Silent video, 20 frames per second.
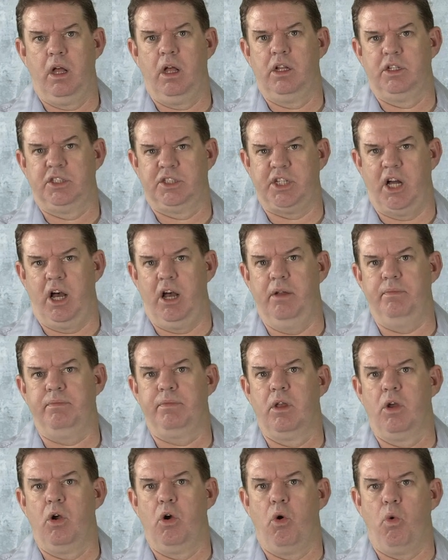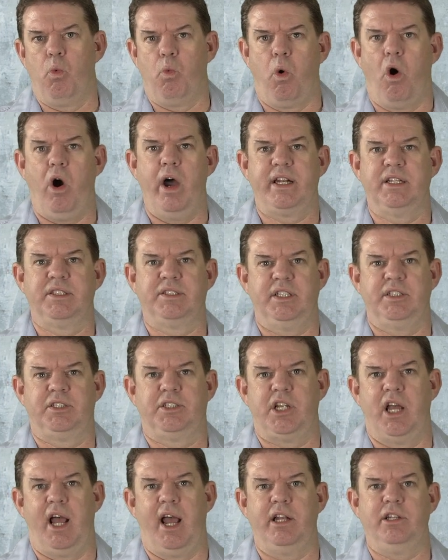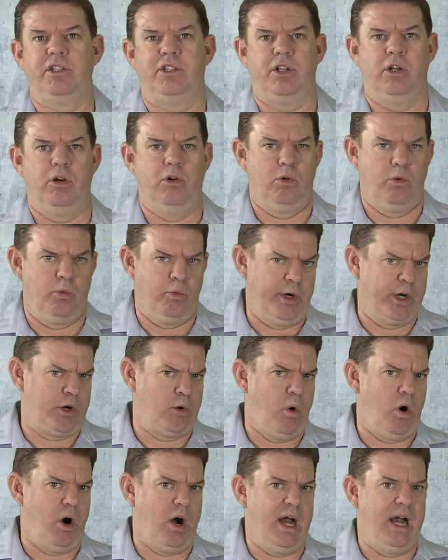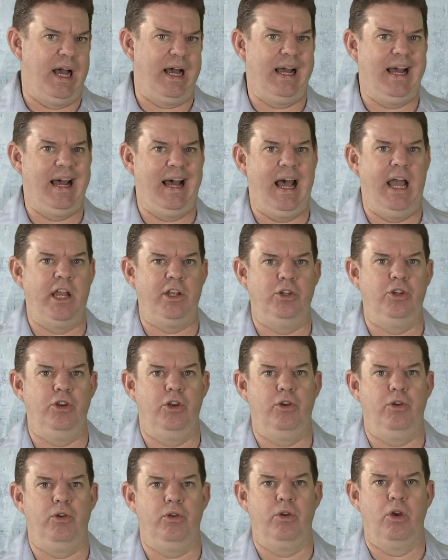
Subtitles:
So, why does this change require a new